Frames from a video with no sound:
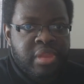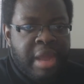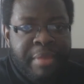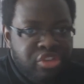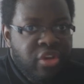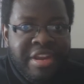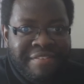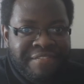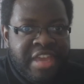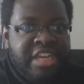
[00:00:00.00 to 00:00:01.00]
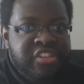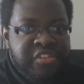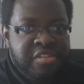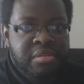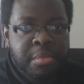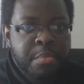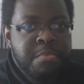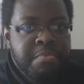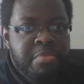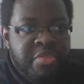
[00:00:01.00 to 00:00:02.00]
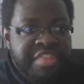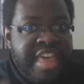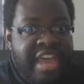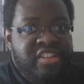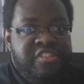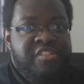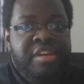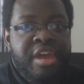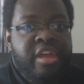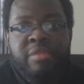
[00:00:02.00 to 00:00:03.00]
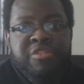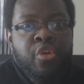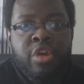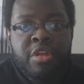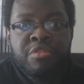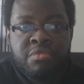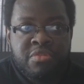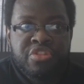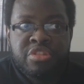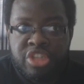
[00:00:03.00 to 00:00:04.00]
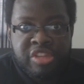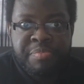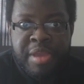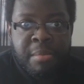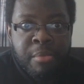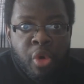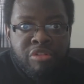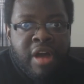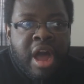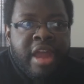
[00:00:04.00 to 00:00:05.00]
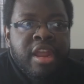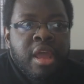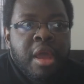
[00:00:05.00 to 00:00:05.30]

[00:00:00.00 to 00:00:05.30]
I'm not trying to fix this because I'm still going to just be a moron,